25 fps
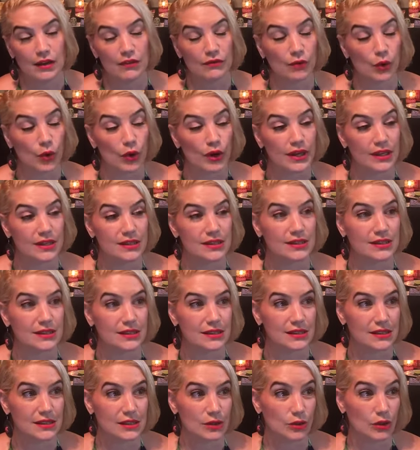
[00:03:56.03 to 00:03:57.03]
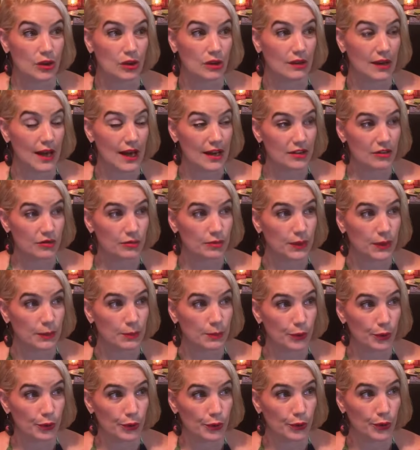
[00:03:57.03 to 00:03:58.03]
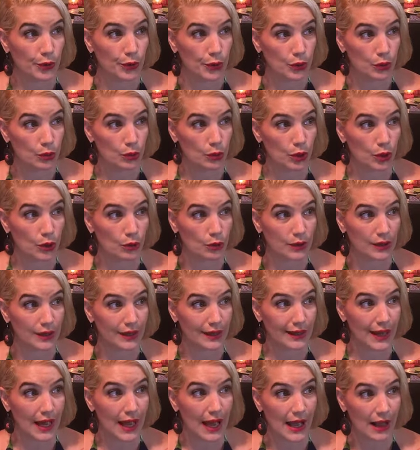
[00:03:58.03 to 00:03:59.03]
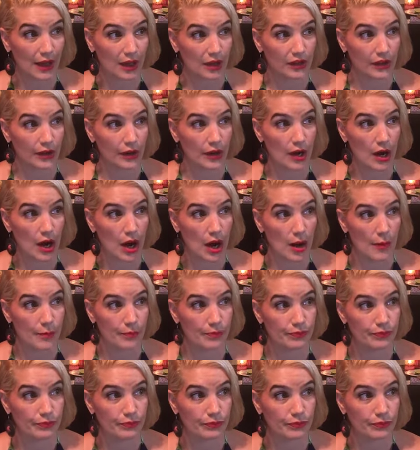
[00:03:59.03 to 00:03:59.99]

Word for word: For instance, there are a lot of people who were really held, um,